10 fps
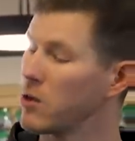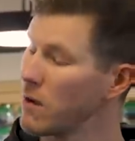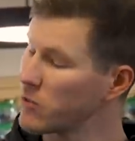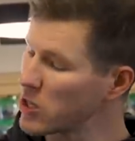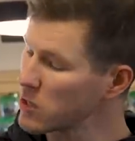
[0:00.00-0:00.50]
You
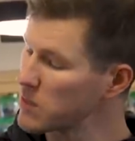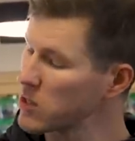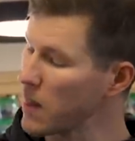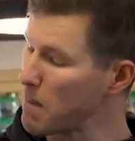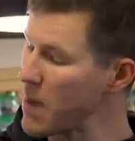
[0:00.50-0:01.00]
have
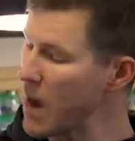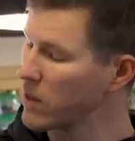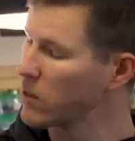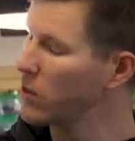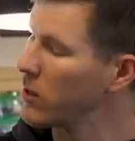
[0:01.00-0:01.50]
adjustments on the
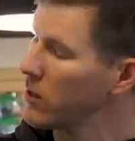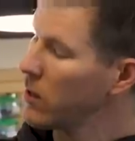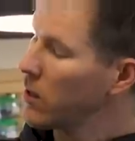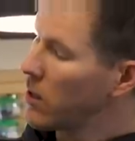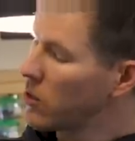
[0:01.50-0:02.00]
back of the hood,
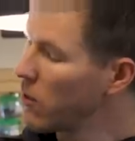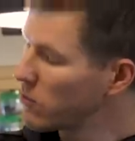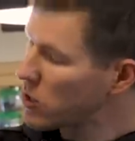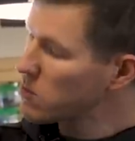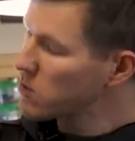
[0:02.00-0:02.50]
you have
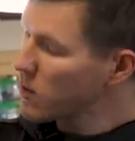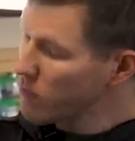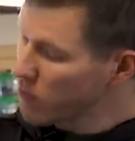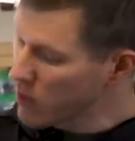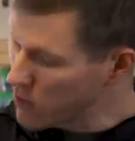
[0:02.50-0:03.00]
adjustments on
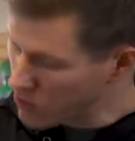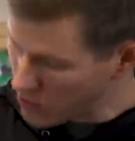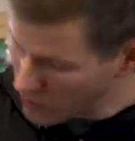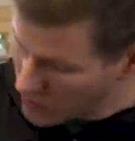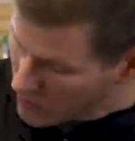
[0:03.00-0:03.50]
the front of the
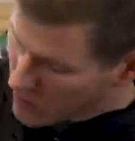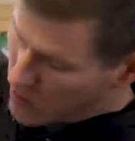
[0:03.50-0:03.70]
hood.